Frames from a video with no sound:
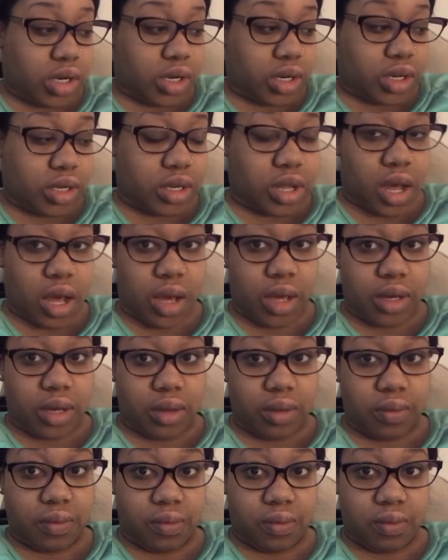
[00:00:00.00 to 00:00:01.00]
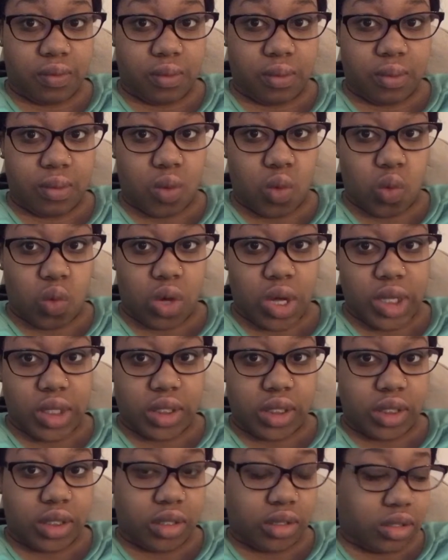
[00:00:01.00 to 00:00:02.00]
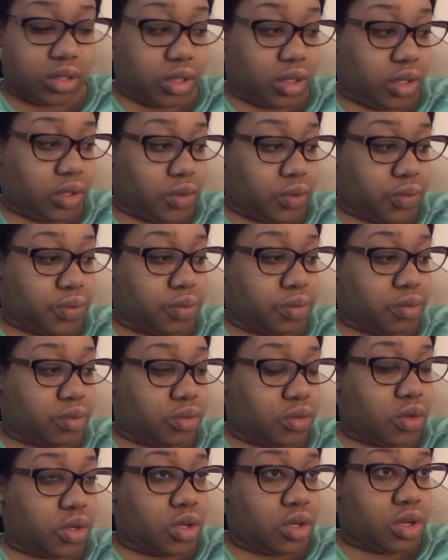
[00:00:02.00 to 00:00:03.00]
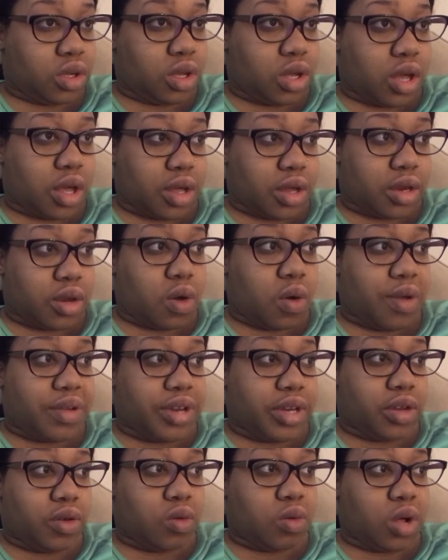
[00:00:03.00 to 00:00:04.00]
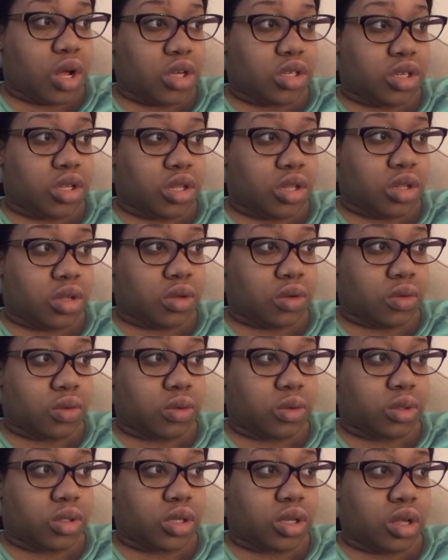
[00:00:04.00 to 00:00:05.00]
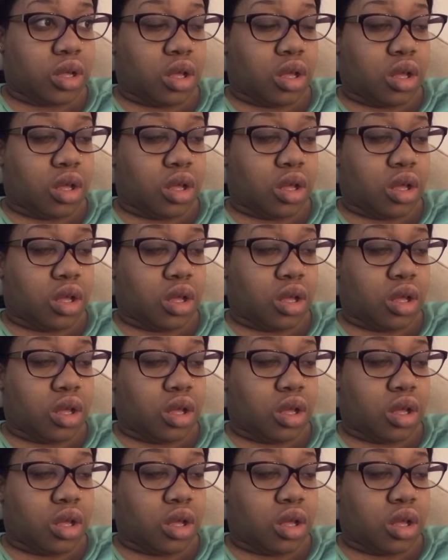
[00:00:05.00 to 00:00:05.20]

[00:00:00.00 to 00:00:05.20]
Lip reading: to decide what to do. I know I need to wash clothes.